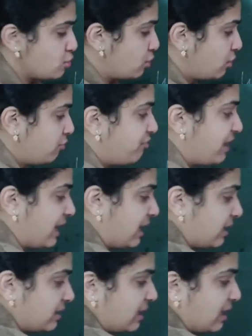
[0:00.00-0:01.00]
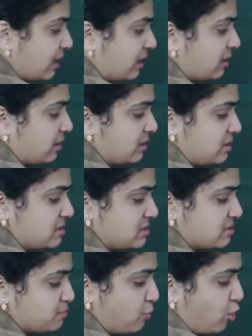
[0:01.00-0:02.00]
So where they are
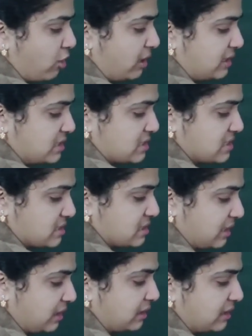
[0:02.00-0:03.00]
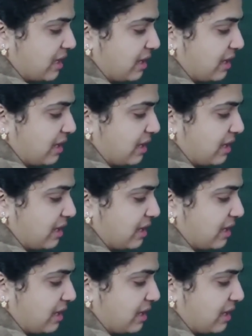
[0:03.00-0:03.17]
is small intestine.